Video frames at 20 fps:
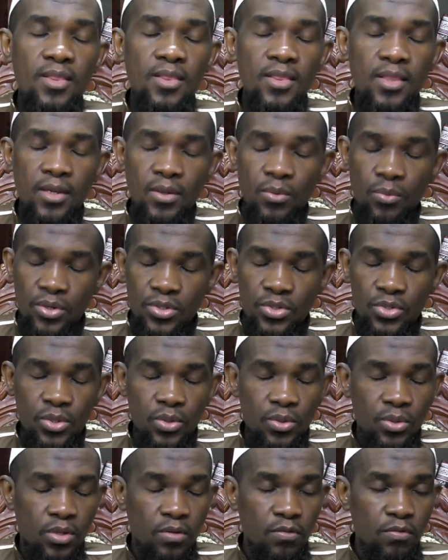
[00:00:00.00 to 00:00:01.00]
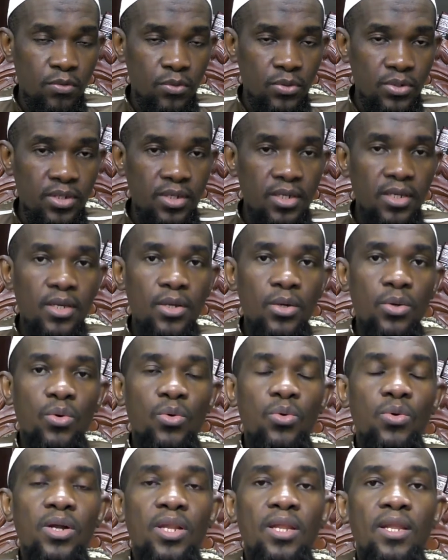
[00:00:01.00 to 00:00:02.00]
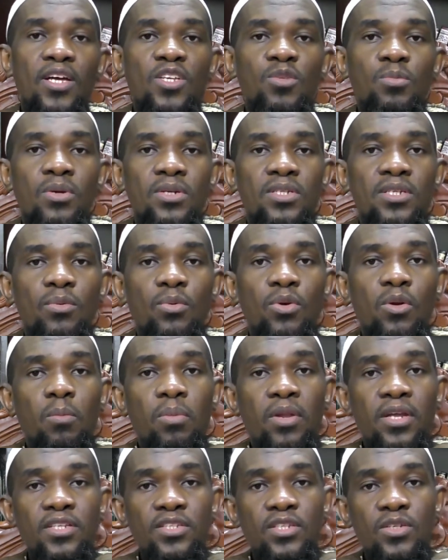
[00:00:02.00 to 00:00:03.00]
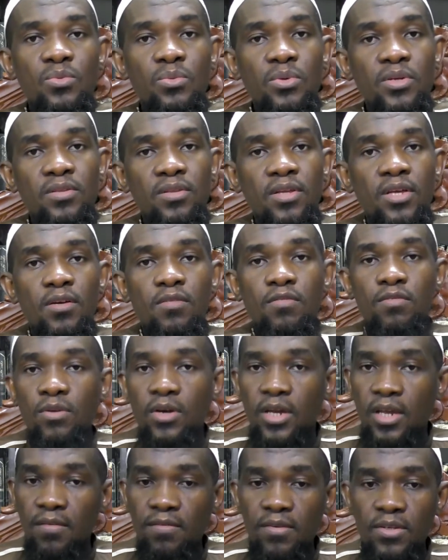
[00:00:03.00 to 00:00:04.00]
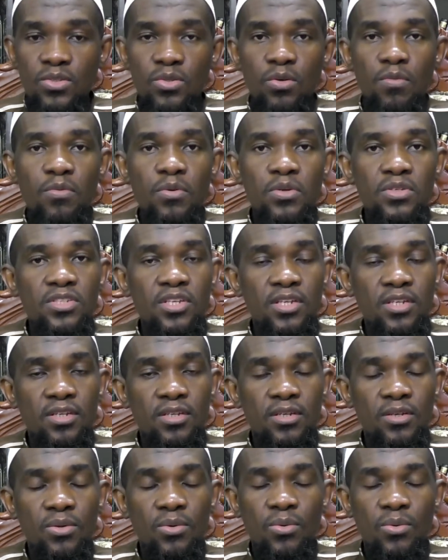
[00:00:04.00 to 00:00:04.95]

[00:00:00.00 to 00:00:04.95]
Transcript: than what you're looking for, or oh, Allah subhanahu wa ta'ala will replace it with forgiveness of your sin,